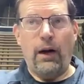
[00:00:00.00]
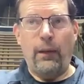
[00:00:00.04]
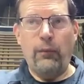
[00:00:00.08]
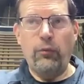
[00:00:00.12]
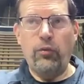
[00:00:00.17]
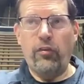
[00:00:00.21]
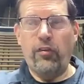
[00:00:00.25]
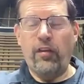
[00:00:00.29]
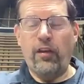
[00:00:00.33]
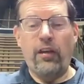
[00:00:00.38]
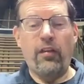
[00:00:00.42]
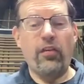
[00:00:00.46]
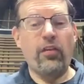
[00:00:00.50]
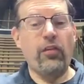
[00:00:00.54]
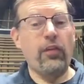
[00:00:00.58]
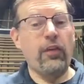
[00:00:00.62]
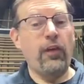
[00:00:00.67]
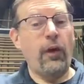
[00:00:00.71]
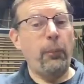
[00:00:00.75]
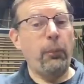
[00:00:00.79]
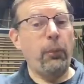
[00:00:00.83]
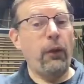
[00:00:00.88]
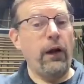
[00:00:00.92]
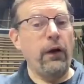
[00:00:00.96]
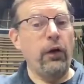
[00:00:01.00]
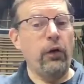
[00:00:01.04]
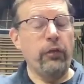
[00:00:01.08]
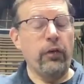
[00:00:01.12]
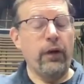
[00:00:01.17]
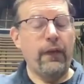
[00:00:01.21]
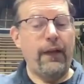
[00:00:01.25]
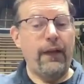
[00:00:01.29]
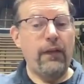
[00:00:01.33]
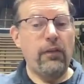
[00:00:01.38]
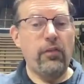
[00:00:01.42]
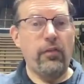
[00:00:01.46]
I'm just going to skip right
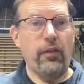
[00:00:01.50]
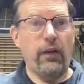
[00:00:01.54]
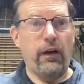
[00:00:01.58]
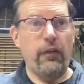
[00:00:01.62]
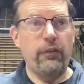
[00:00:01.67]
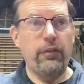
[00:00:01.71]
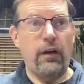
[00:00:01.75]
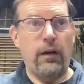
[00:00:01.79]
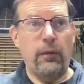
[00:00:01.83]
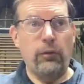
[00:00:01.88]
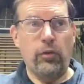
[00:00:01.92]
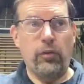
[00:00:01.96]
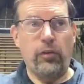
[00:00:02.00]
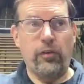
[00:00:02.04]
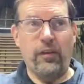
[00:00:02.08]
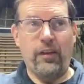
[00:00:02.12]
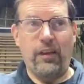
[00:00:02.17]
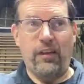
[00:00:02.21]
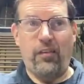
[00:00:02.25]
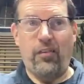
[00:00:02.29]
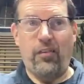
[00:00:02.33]
over that stuff. I'm just going